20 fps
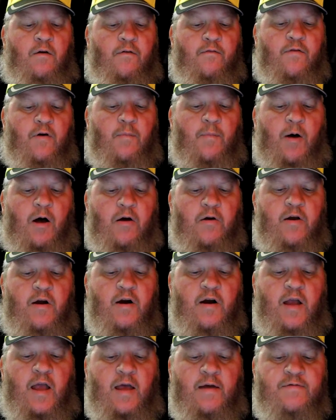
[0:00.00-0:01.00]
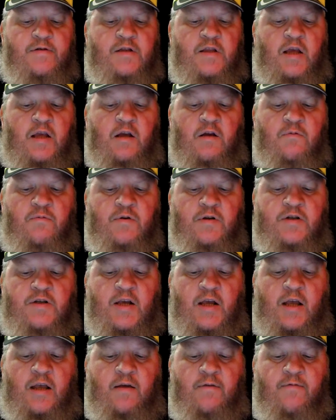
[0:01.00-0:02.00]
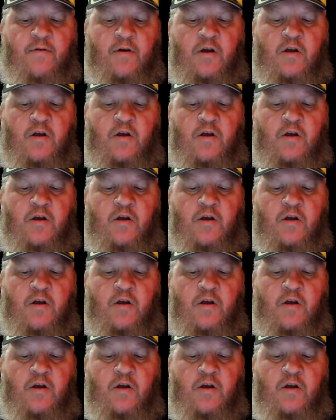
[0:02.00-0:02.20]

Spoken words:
From all your gifts that you receive,